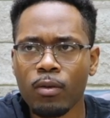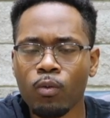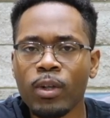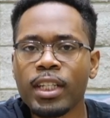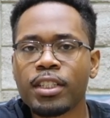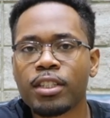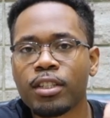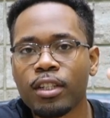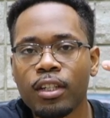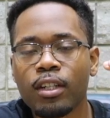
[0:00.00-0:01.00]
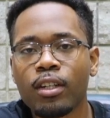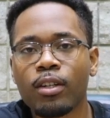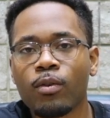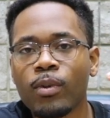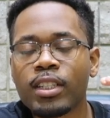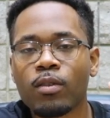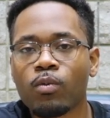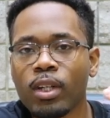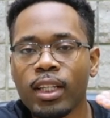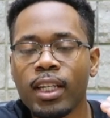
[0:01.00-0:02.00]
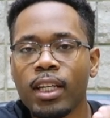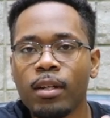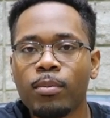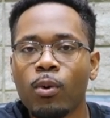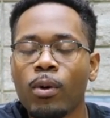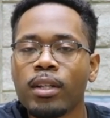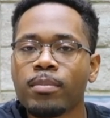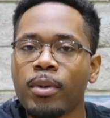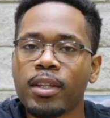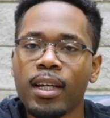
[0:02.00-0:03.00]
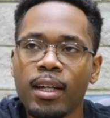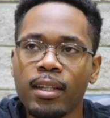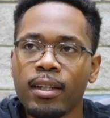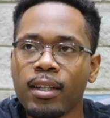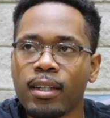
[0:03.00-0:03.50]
reach a really heated point, but then